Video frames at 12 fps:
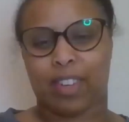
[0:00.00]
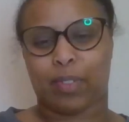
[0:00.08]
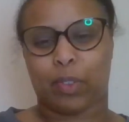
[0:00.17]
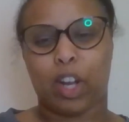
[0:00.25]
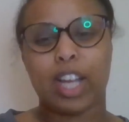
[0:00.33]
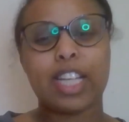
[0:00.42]

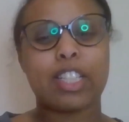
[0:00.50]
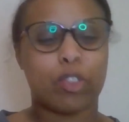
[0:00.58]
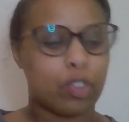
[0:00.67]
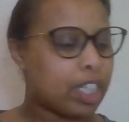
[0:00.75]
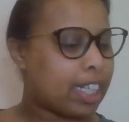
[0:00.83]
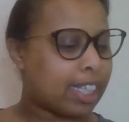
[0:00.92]
Quite
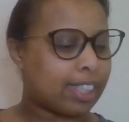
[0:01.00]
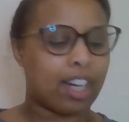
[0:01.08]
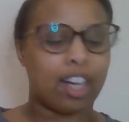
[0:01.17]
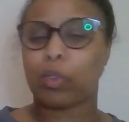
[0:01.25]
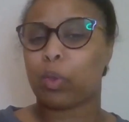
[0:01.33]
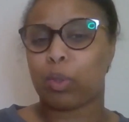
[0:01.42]
intrigued. I
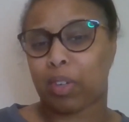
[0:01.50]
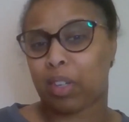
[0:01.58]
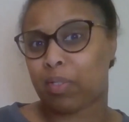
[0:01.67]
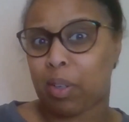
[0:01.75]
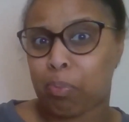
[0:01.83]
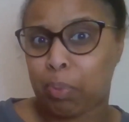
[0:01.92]
thought it might
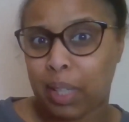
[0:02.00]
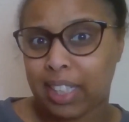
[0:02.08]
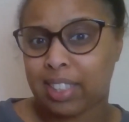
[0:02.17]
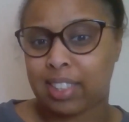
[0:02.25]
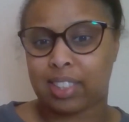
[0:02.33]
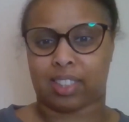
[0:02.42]
be a
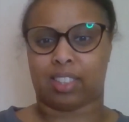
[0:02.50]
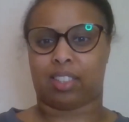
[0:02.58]
place.